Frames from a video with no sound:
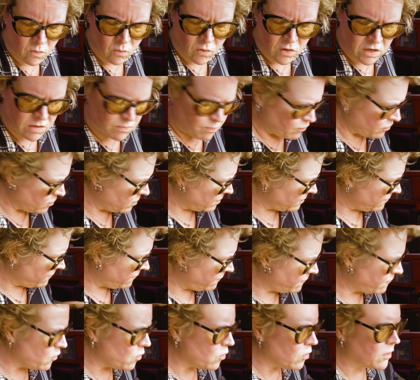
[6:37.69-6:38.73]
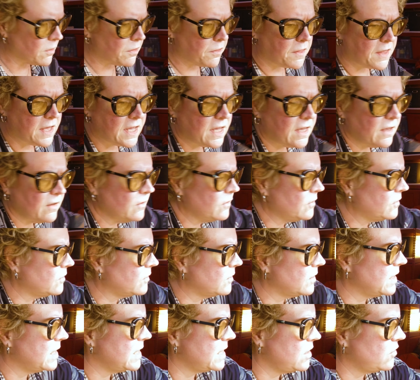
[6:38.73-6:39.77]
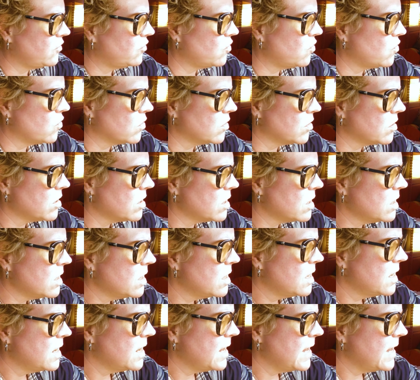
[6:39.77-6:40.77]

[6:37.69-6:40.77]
where you put four things in each corner.